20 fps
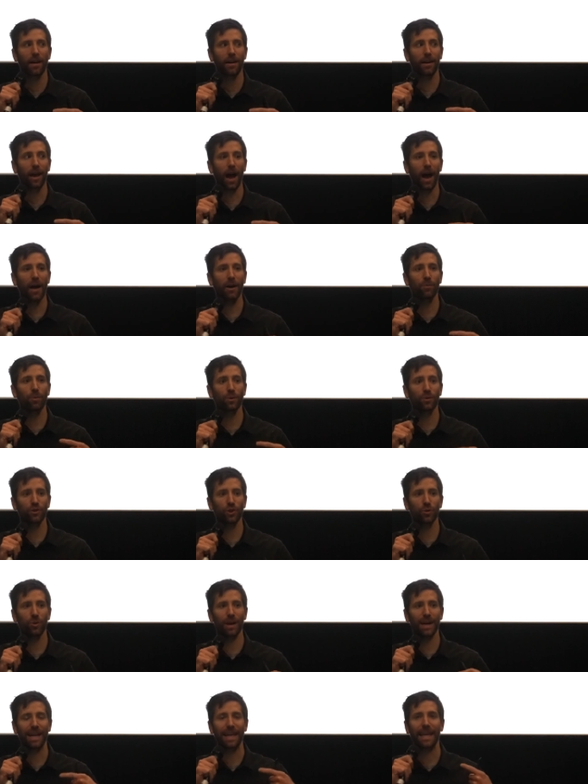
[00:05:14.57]
God will
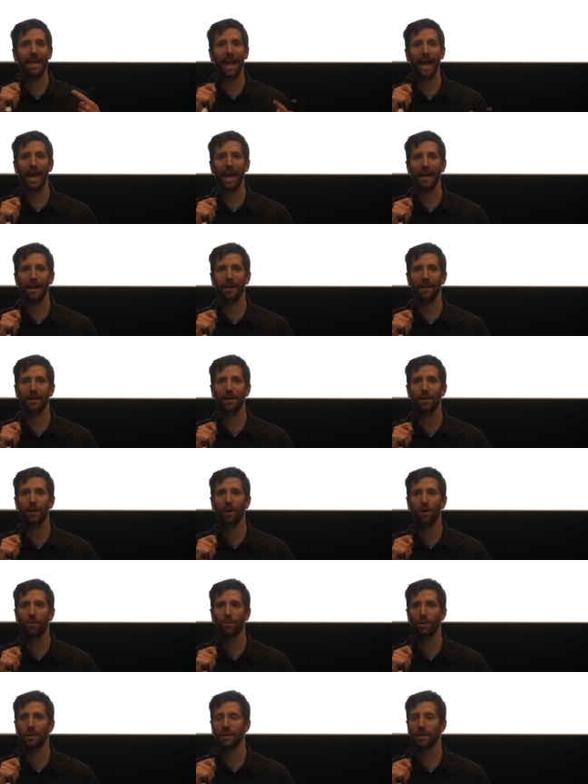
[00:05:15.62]
do again
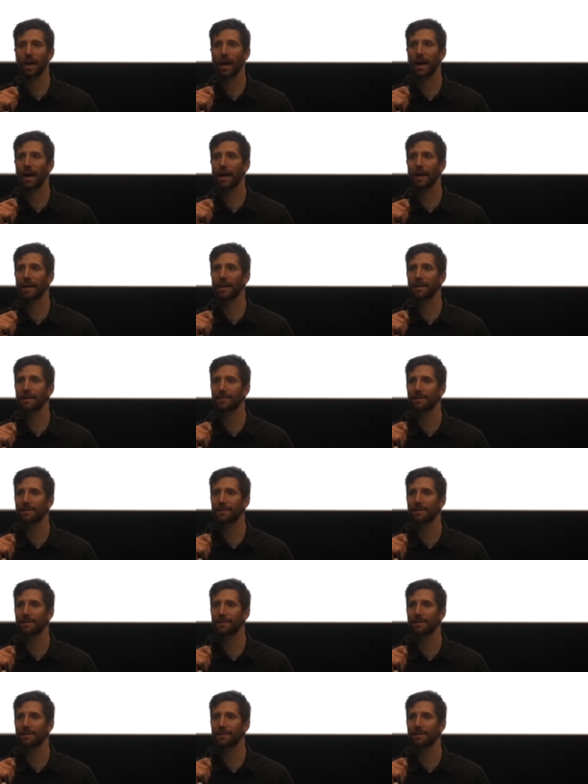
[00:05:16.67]
what God